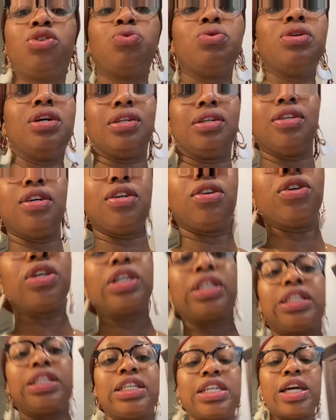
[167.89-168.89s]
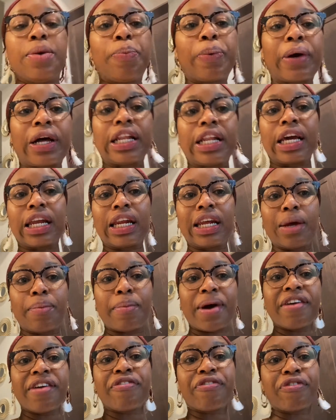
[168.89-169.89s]
doing a little dip cleaning of
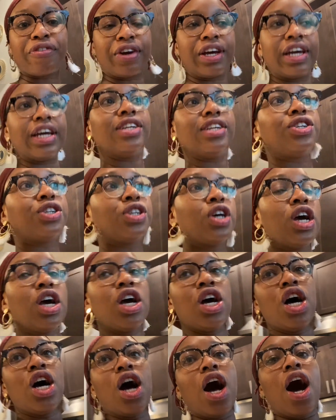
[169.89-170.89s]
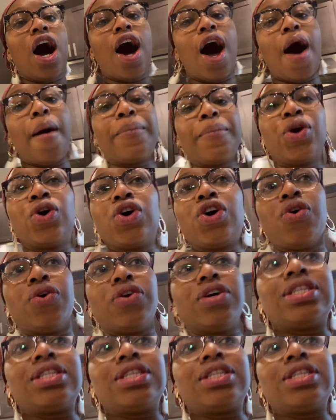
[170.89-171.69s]
my fridge. You're gonna